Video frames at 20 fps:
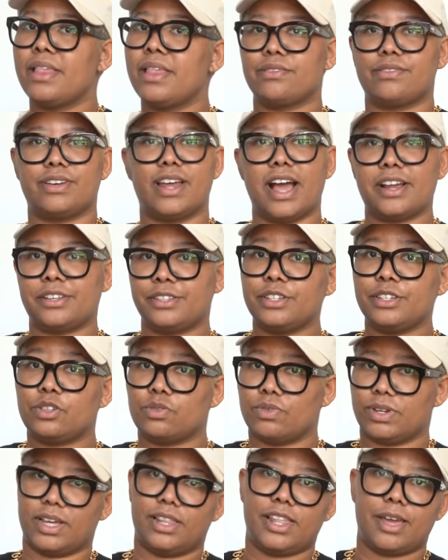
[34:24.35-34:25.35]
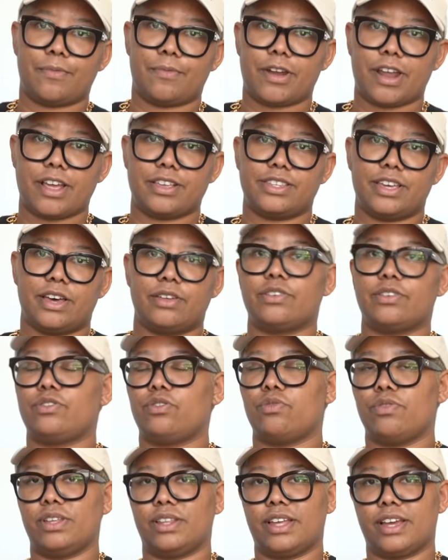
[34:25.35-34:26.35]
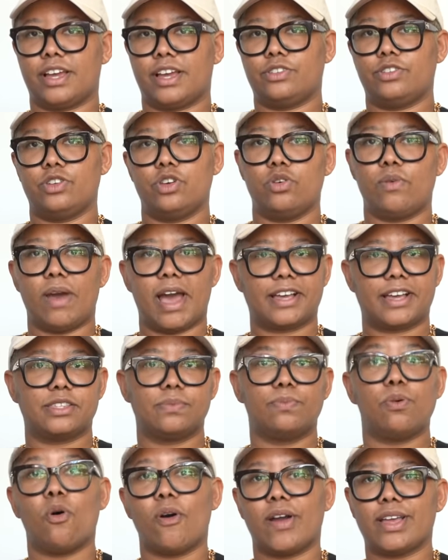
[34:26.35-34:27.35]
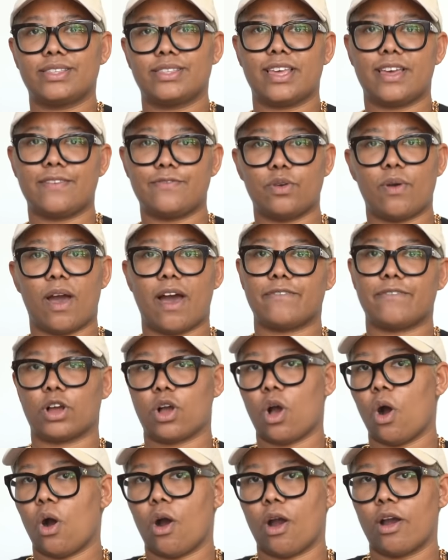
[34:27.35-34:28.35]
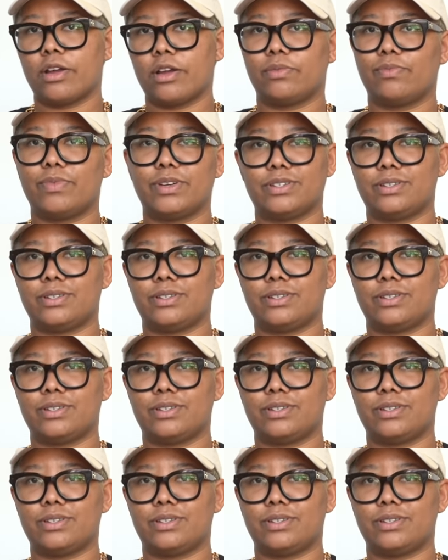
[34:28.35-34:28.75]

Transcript: They're not actually doing a Labor Day sale. They're doing like a 2X points if you have a card,